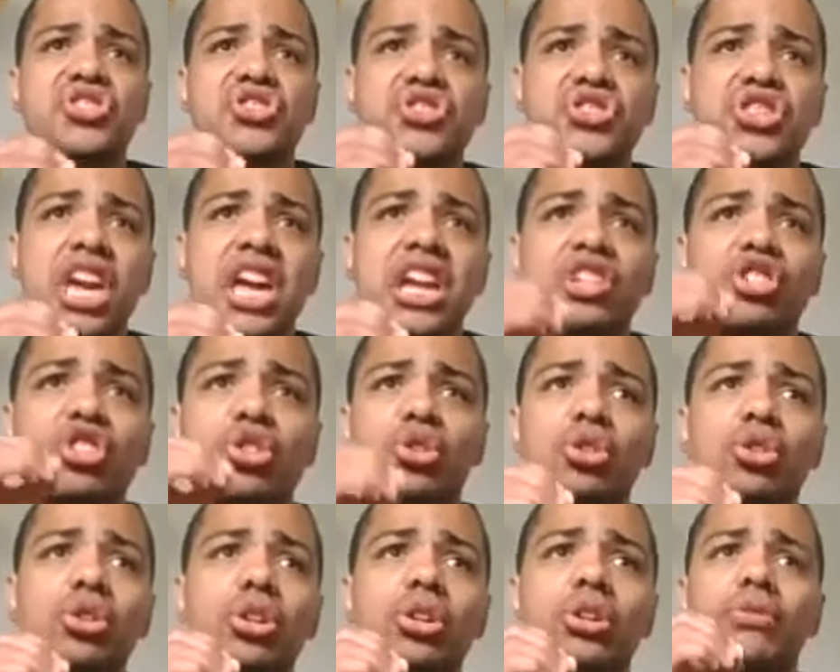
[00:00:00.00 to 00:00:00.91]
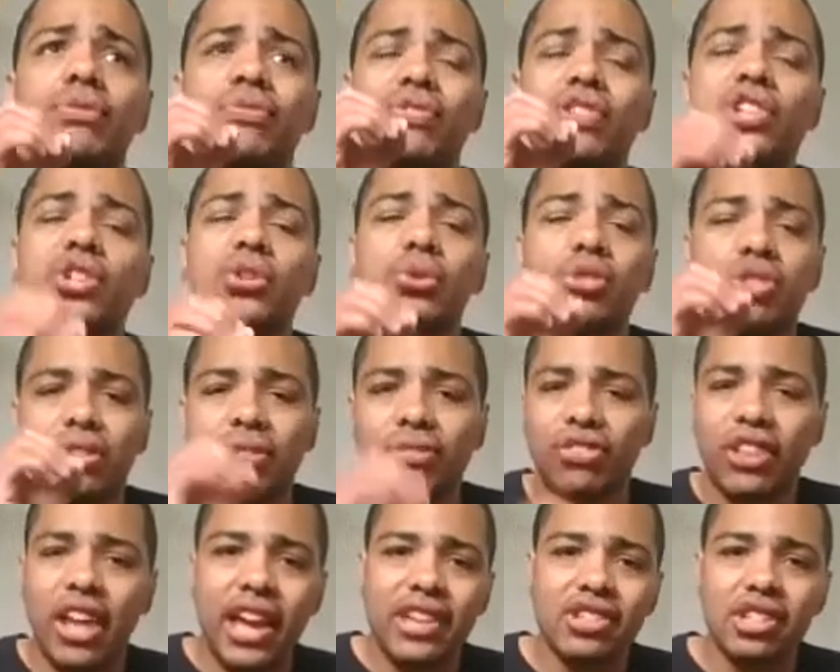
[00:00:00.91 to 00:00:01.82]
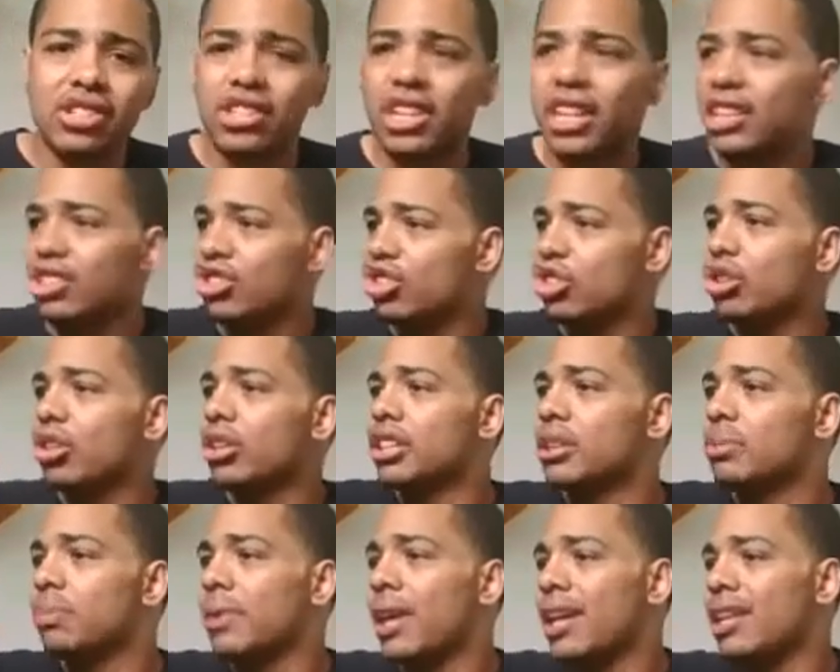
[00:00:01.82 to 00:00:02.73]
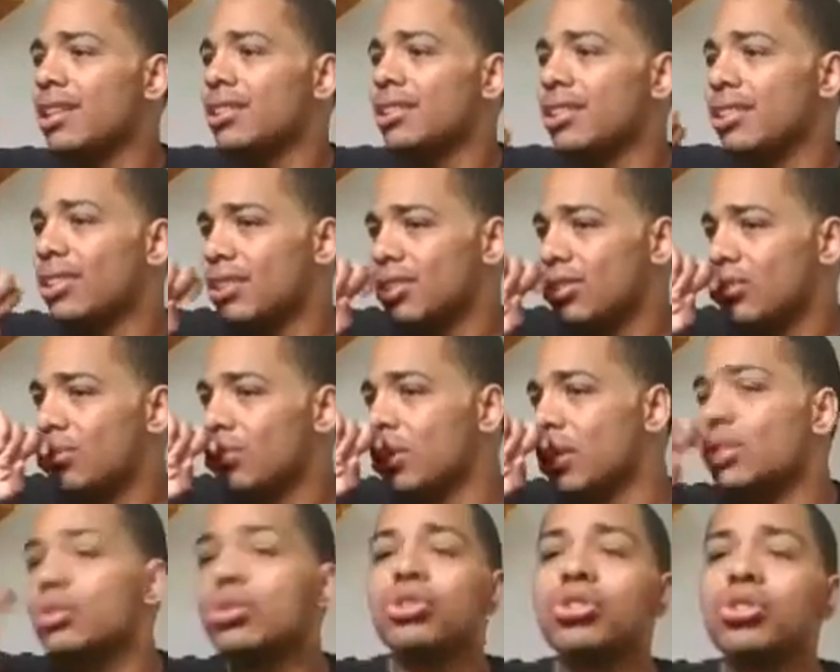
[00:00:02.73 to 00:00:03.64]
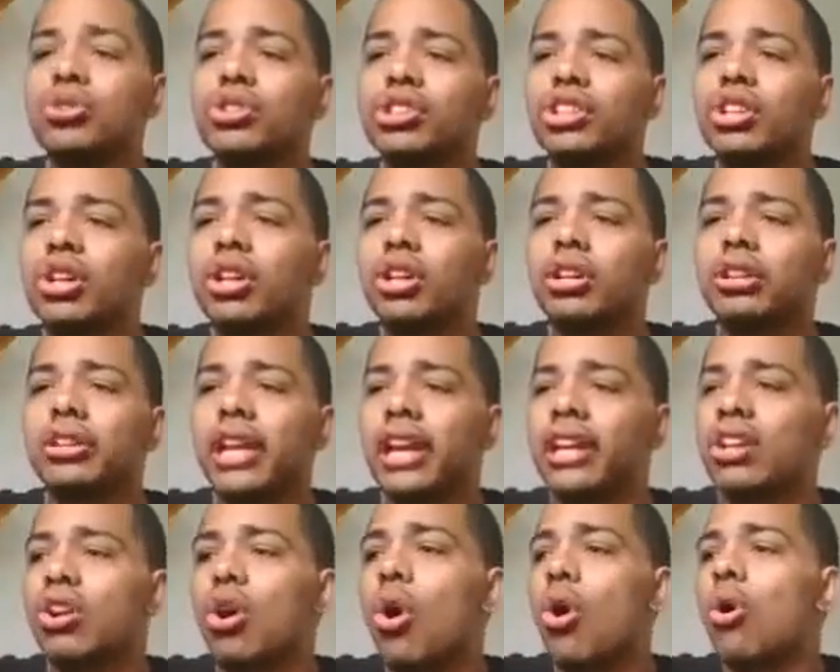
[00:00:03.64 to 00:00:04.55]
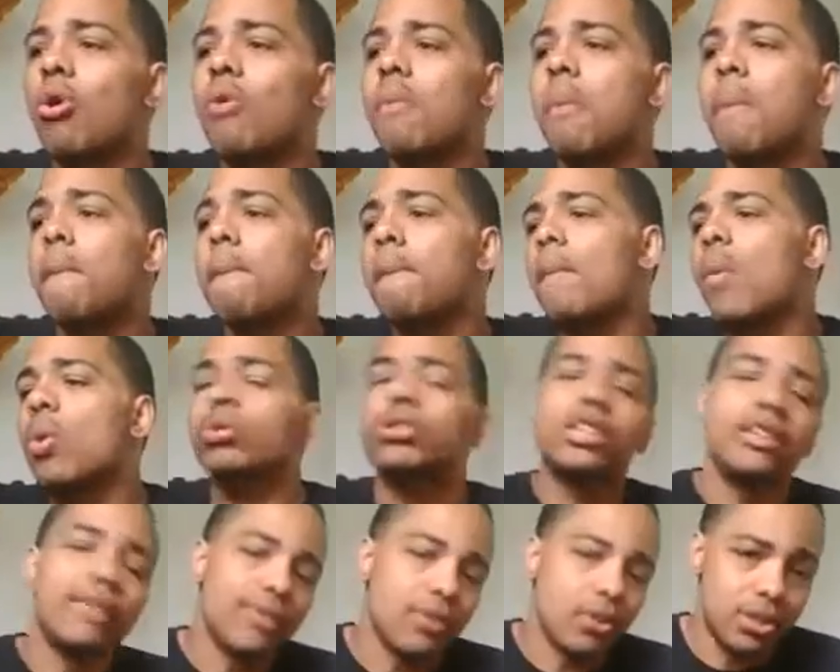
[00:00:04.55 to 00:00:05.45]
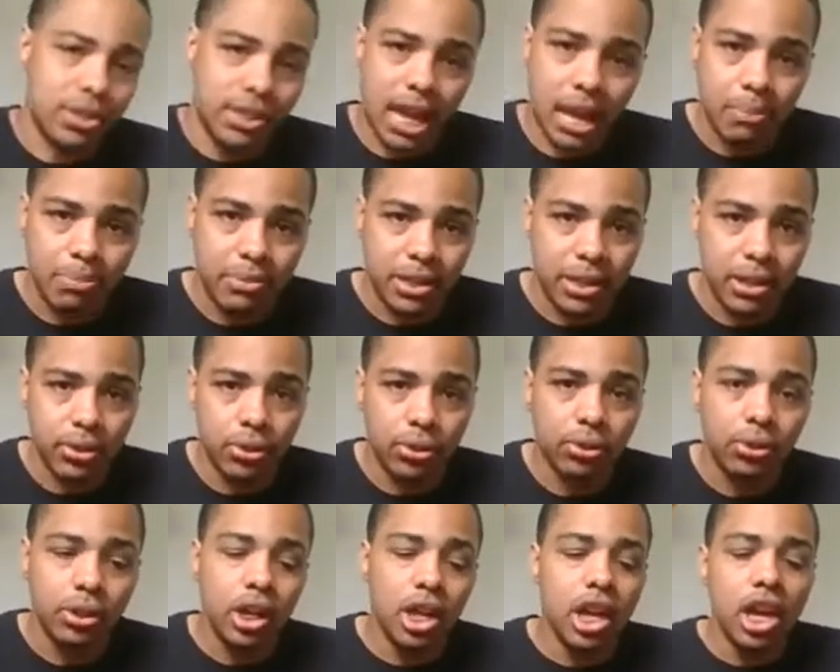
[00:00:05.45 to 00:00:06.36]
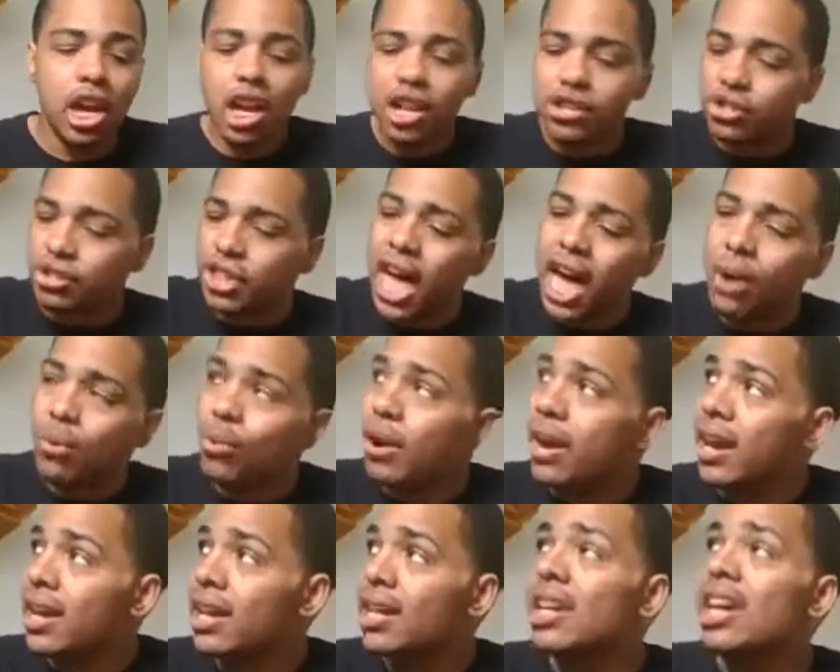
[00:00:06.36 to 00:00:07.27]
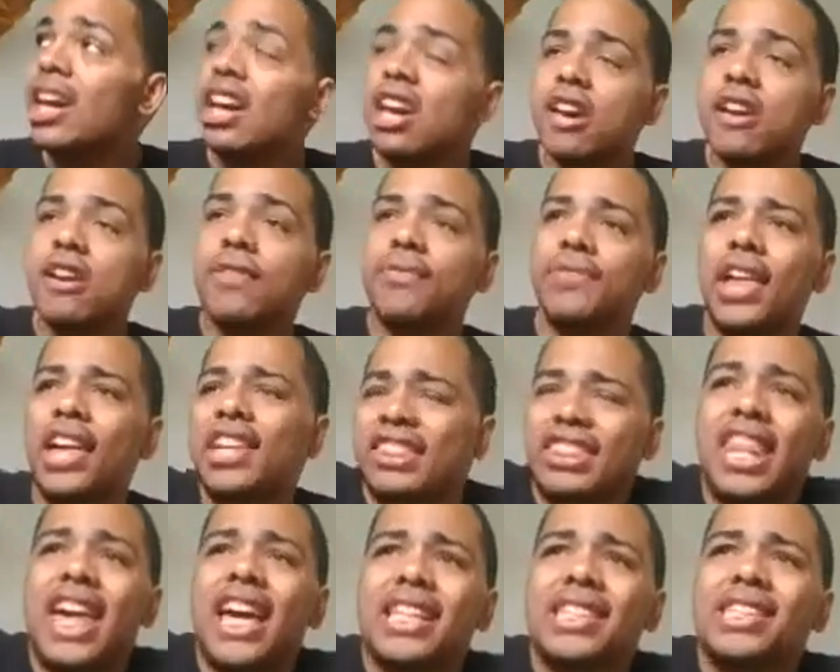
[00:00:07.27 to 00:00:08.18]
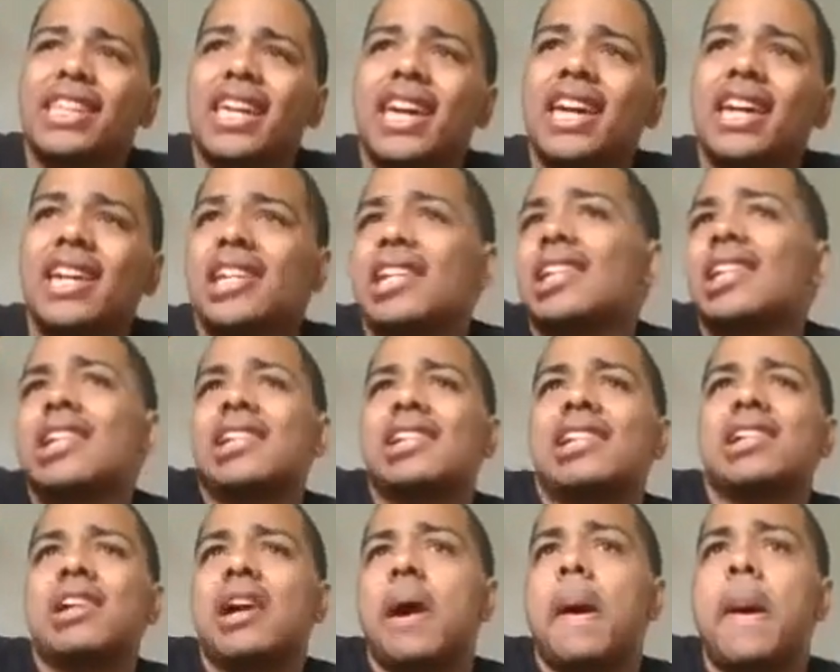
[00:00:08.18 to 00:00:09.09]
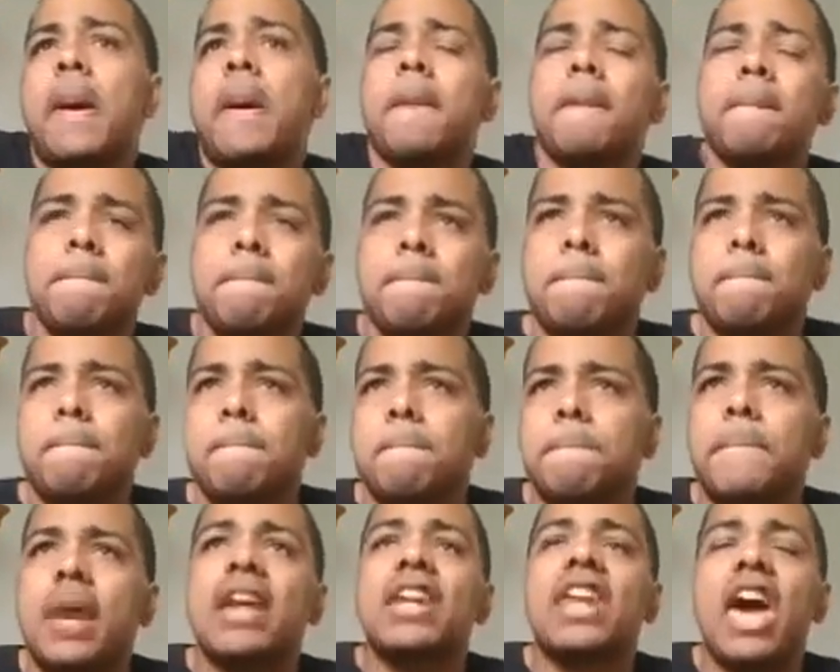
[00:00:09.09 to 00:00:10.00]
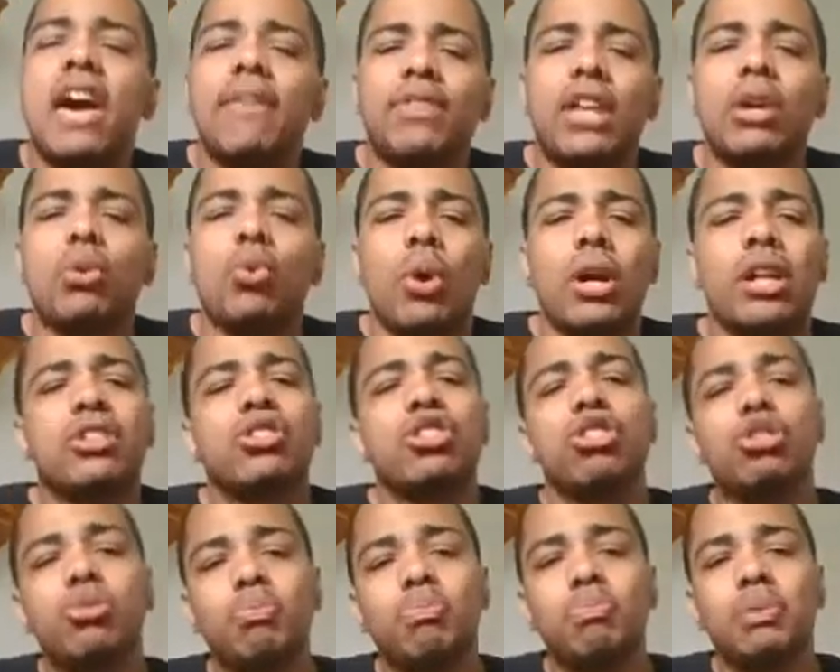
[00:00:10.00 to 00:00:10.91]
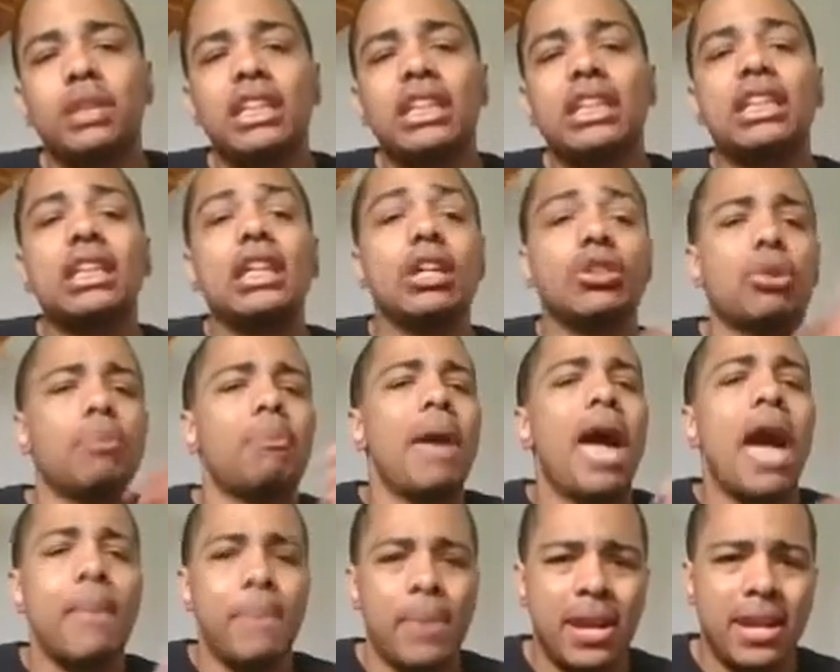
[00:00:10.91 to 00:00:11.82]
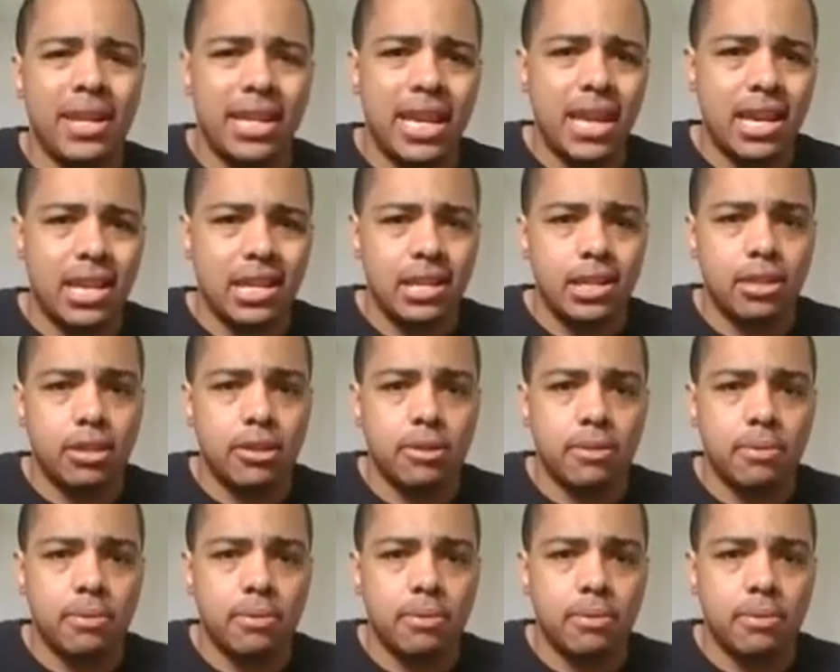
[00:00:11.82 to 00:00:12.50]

they sort of use the flash as, like to explain to introduce the like whole multiverse type deal. So that way, if like like say Ben Affleck wanted to be the Batman again,